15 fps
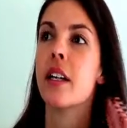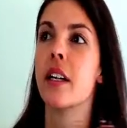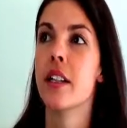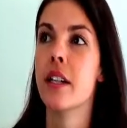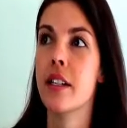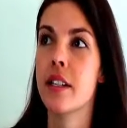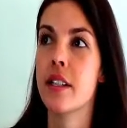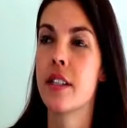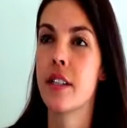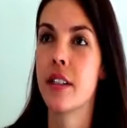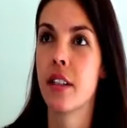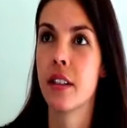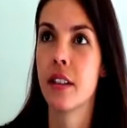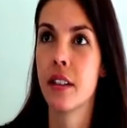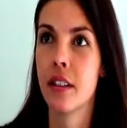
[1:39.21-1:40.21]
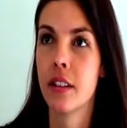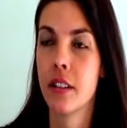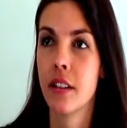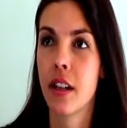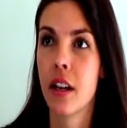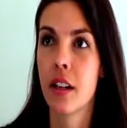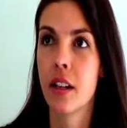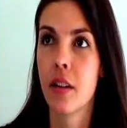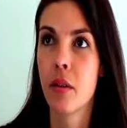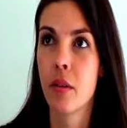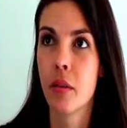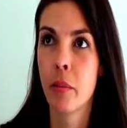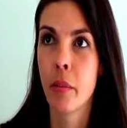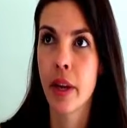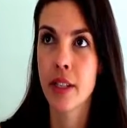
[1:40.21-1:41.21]
is
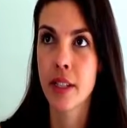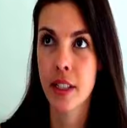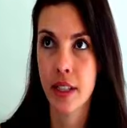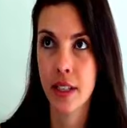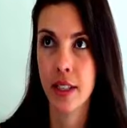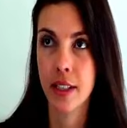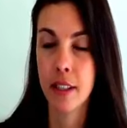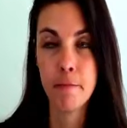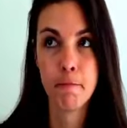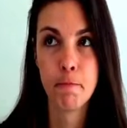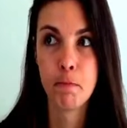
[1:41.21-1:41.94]
basically